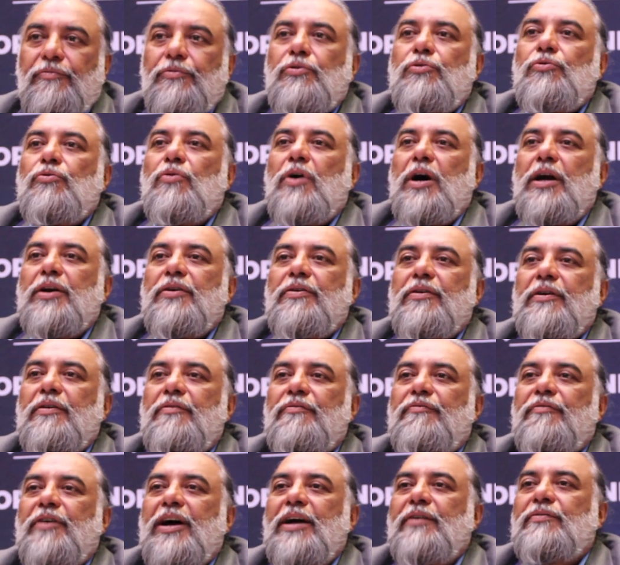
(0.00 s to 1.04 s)

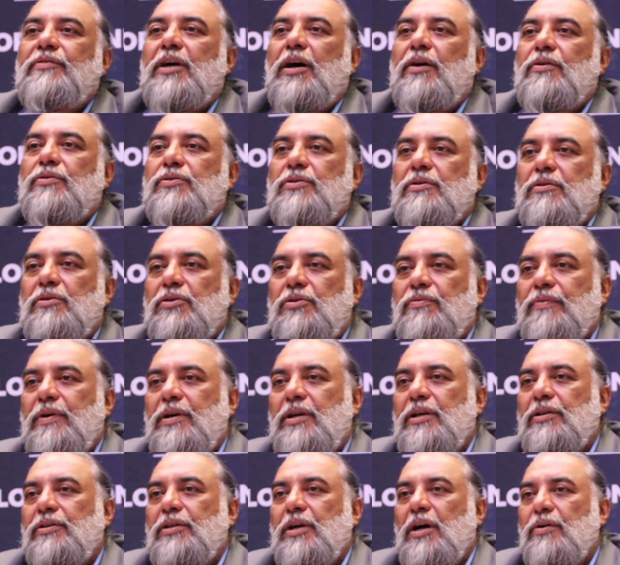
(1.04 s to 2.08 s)
200, 5,000,
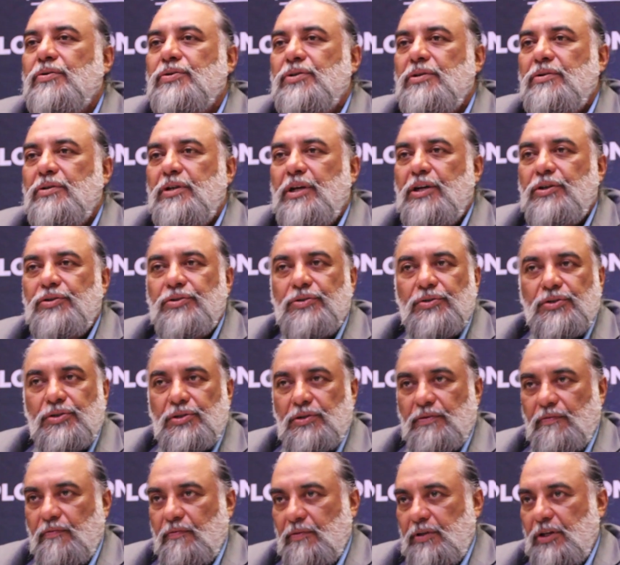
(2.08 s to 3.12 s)
20,000
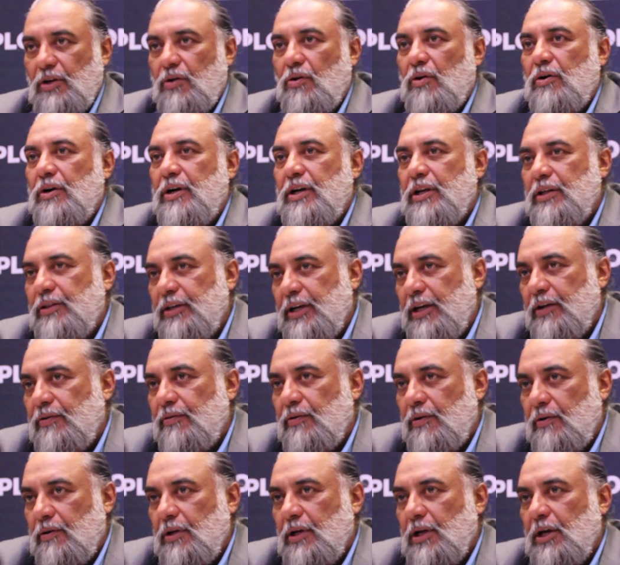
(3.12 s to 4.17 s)
agents, they're already there.
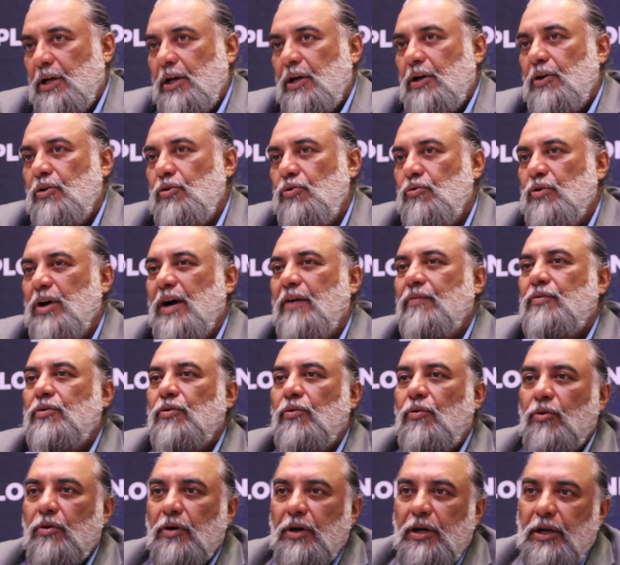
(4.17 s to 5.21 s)
You have
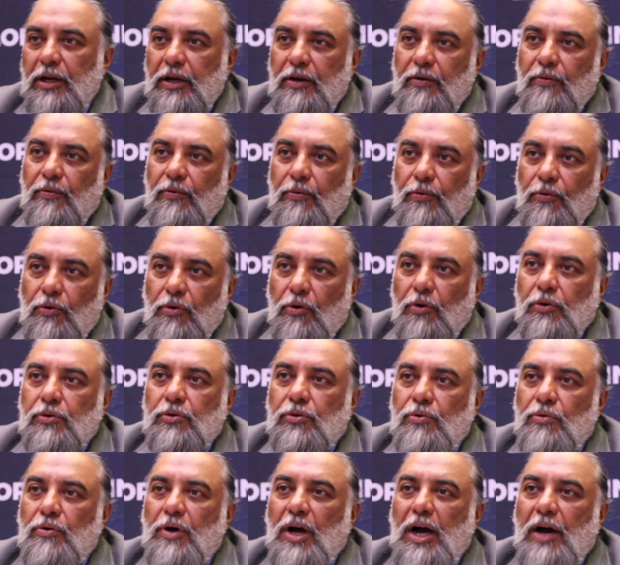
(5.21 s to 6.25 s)
to only go
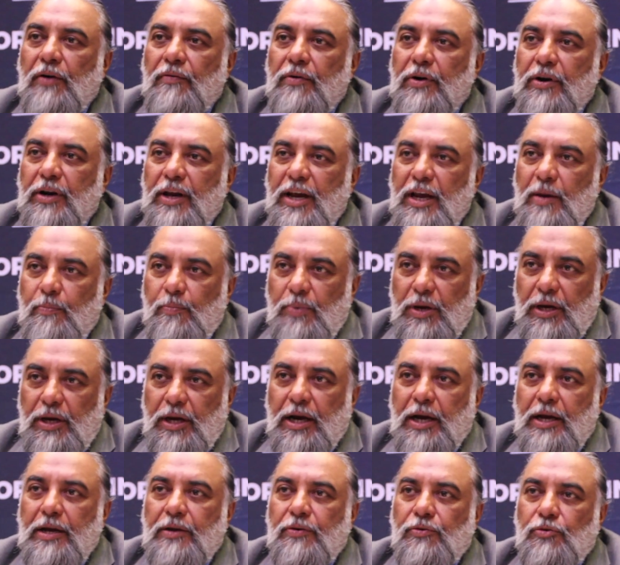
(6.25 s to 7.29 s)
through our
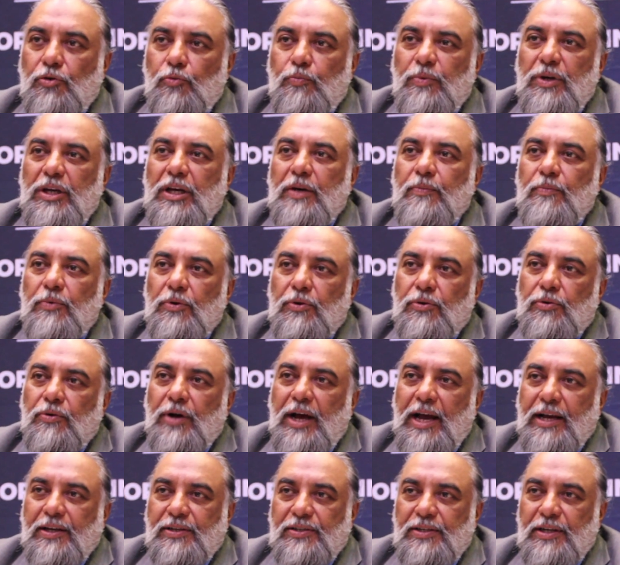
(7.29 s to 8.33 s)
API to be able
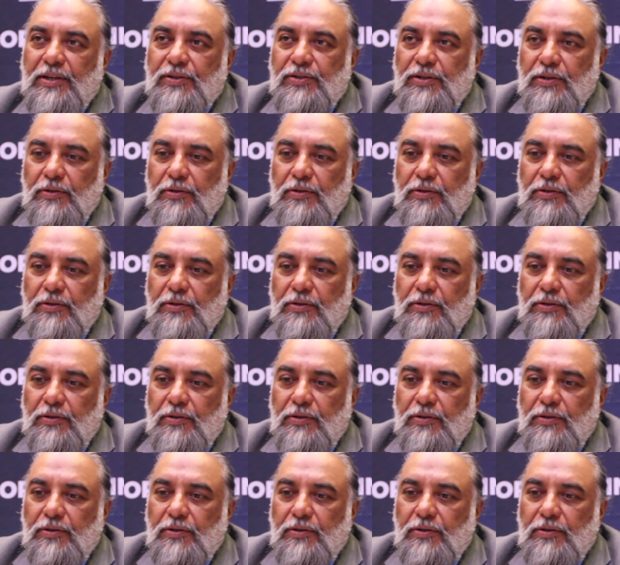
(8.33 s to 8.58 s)
to access